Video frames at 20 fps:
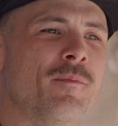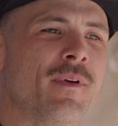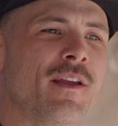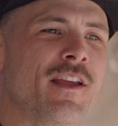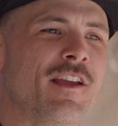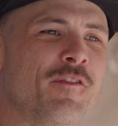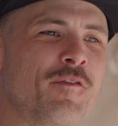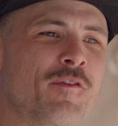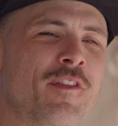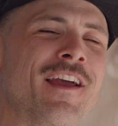
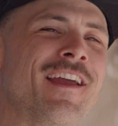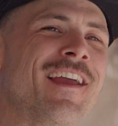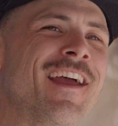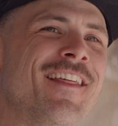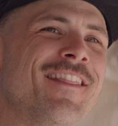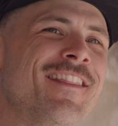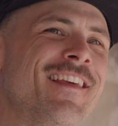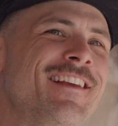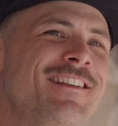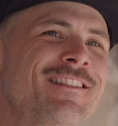if they
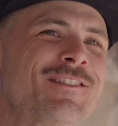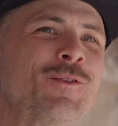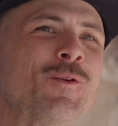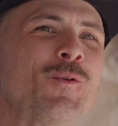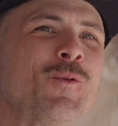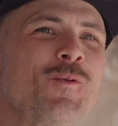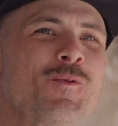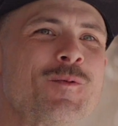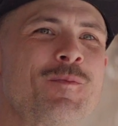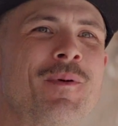had these
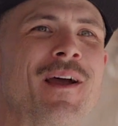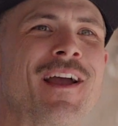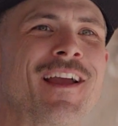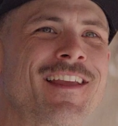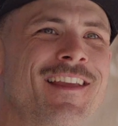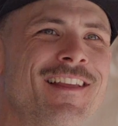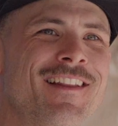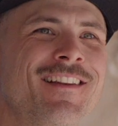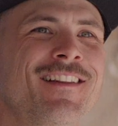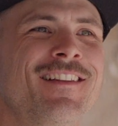tools
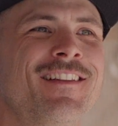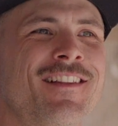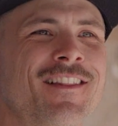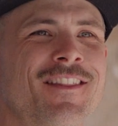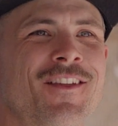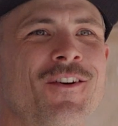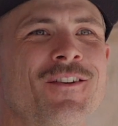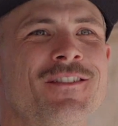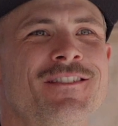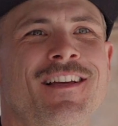back in
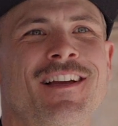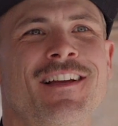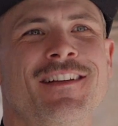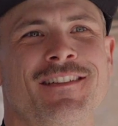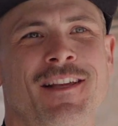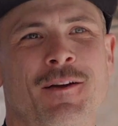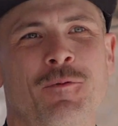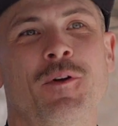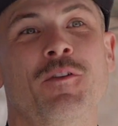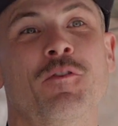those days,
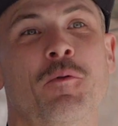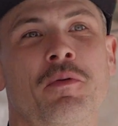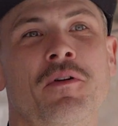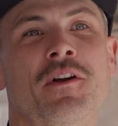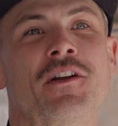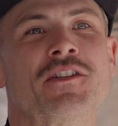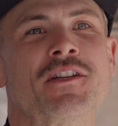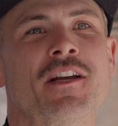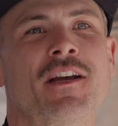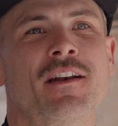they would have
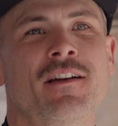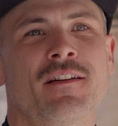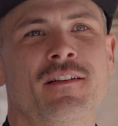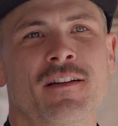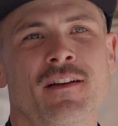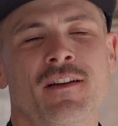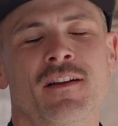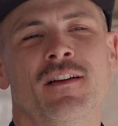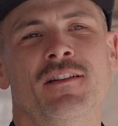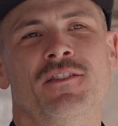appreciated
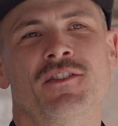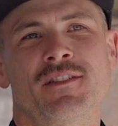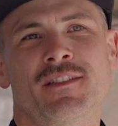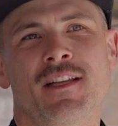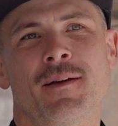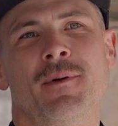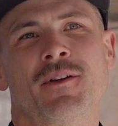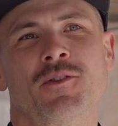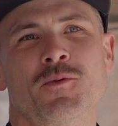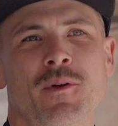just
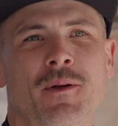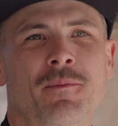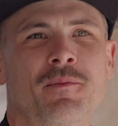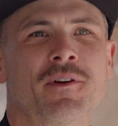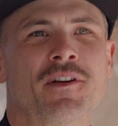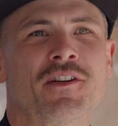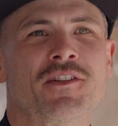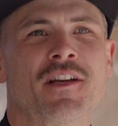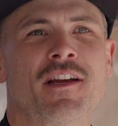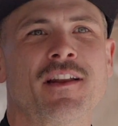how much we
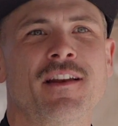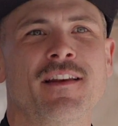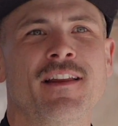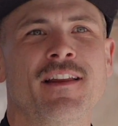appreciate it